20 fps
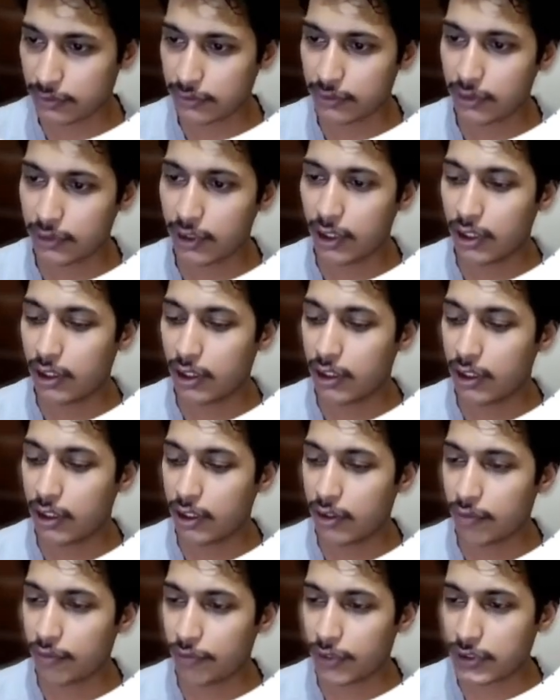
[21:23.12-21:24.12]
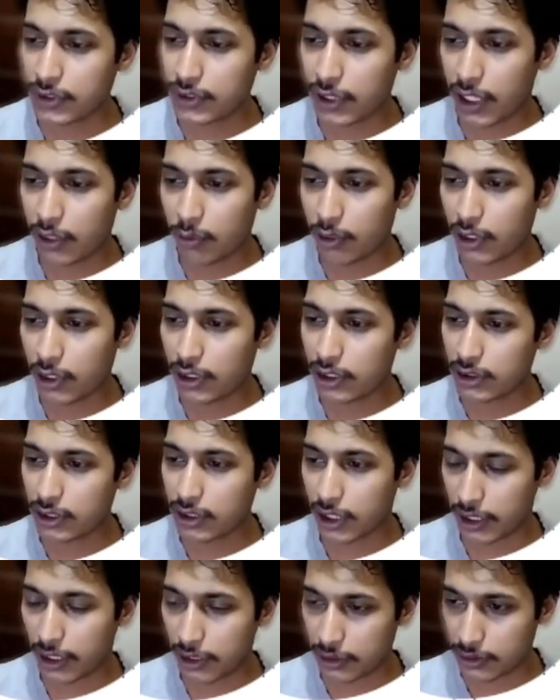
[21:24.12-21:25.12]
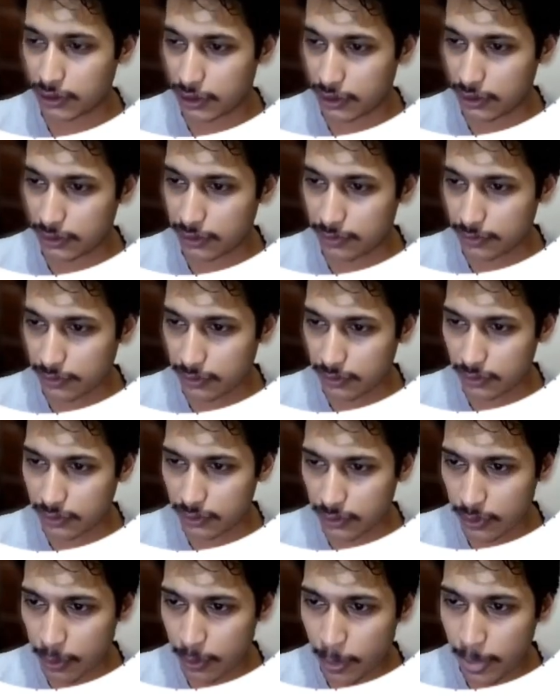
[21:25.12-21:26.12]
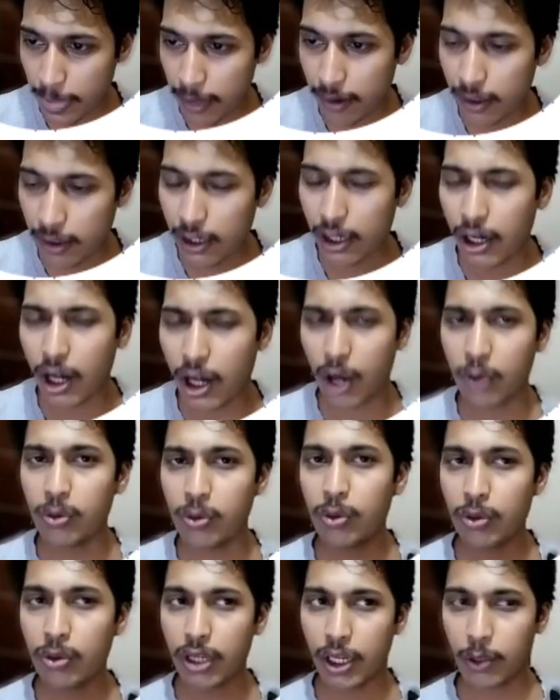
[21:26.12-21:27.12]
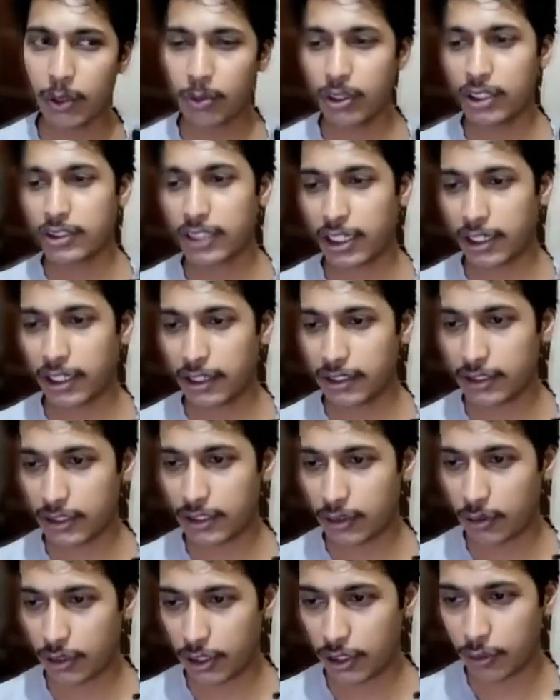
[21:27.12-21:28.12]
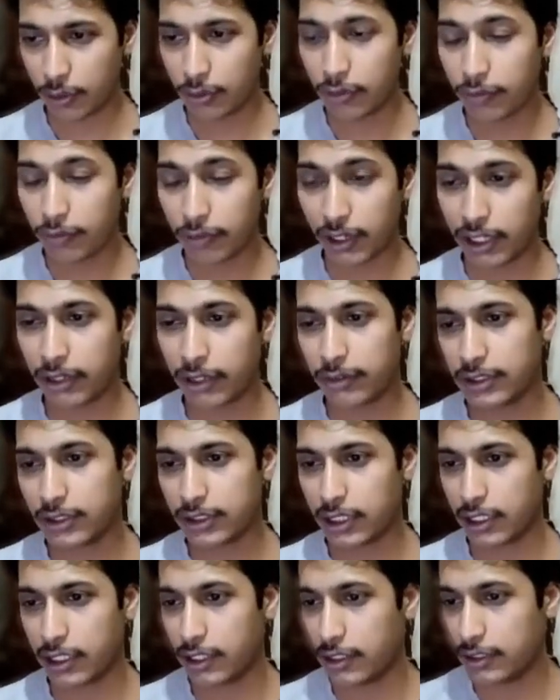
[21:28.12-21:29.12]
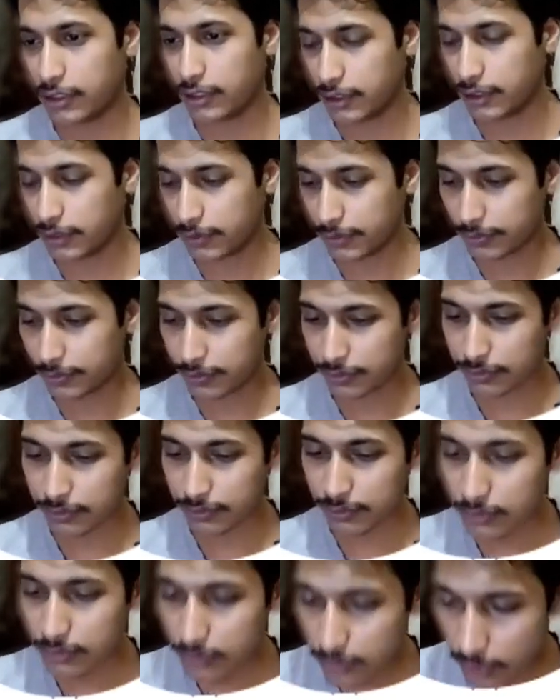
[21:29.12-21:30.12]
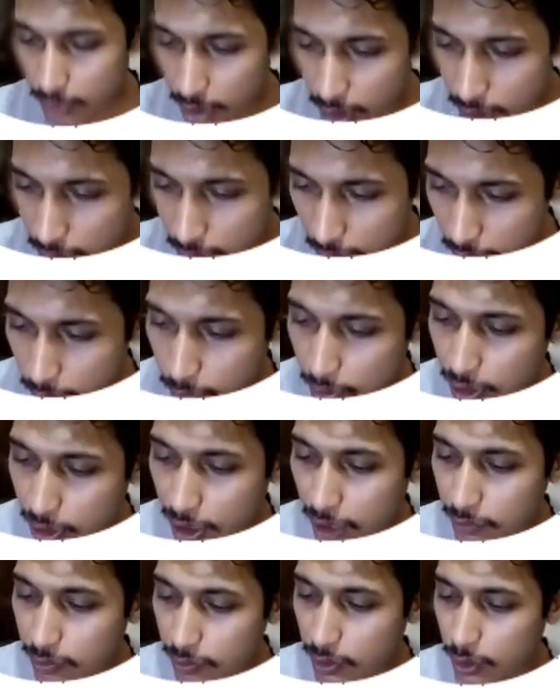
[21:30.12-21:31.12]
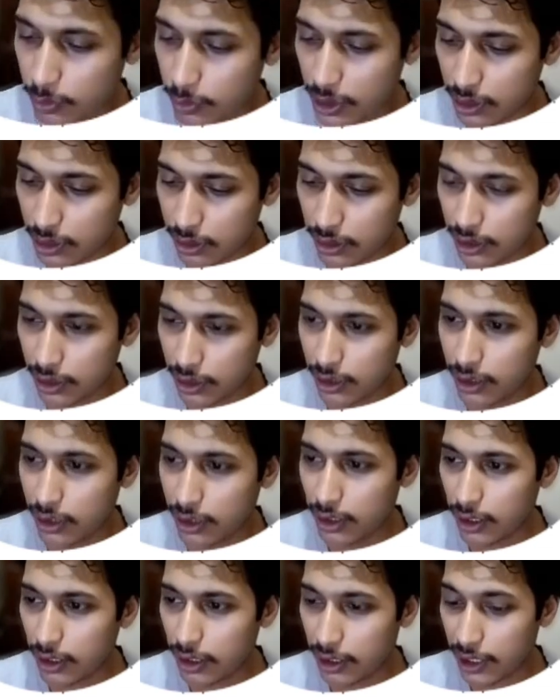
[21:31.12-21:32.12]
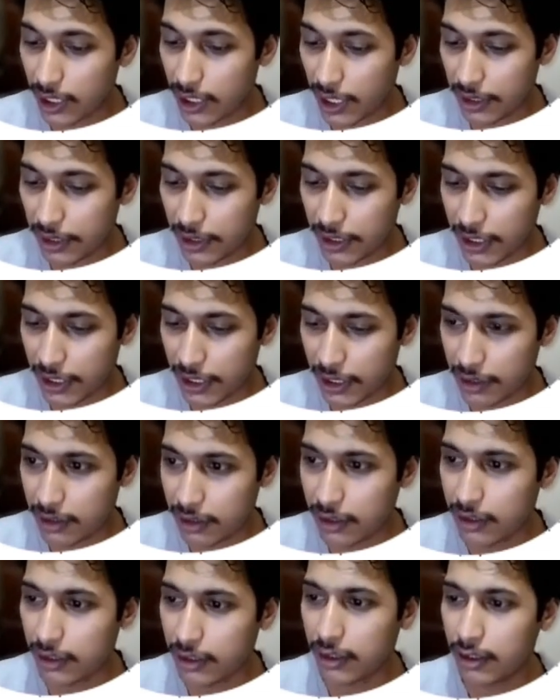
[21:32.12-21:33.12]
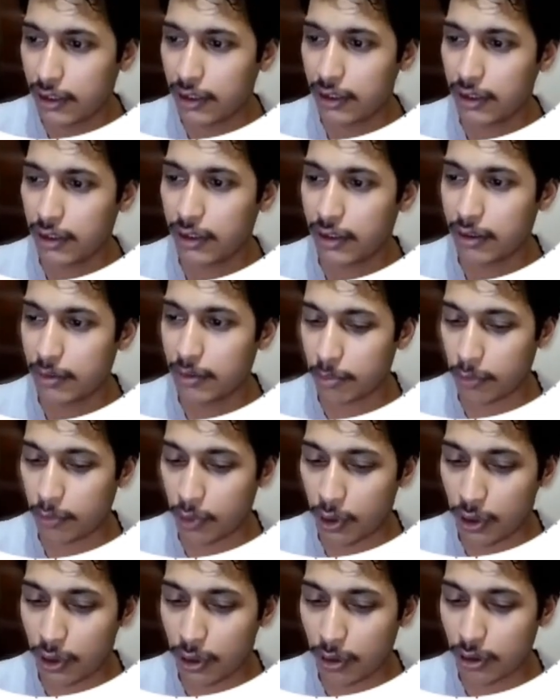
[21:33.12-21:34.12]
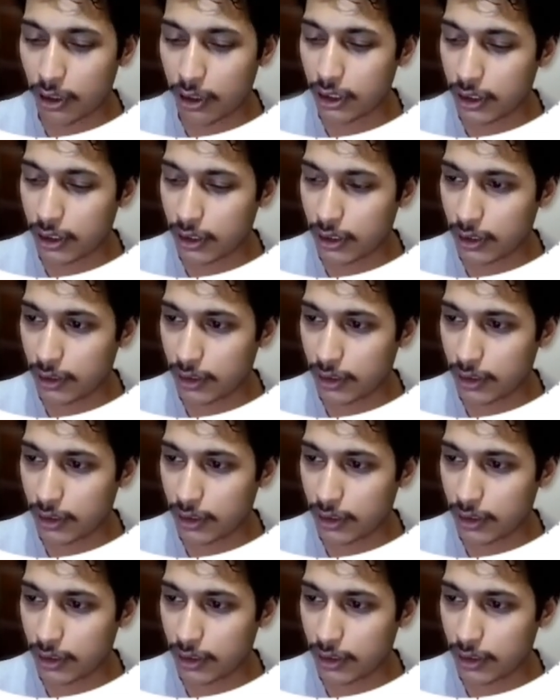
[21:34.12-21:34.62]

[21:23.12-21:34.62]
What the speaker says: First calculate the second digit. How to calculate second digit or how to find out the second digit? If you carefully observe, 98 modulo 10.